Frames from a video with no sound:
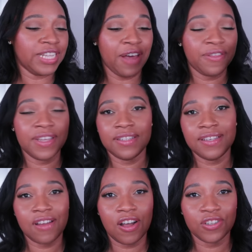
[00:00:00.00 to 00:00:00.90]
Now, this
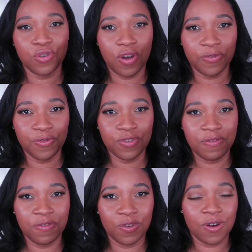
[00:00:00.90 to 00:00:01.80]
is also a
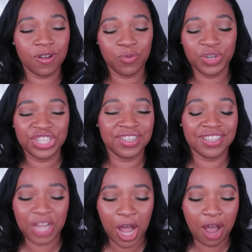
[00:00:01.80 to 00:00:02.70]
fruity floral, with
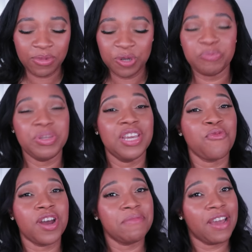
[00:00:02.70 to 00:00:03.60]
the top note
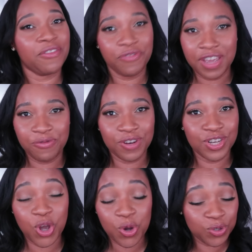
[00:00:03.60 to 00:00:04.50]
being one of my favorite
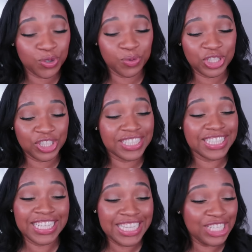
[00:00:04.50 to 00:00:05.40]
notes, which
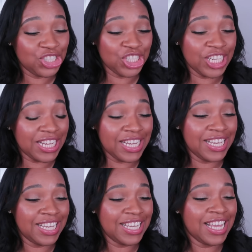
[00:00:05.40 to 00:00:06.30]
is lychee.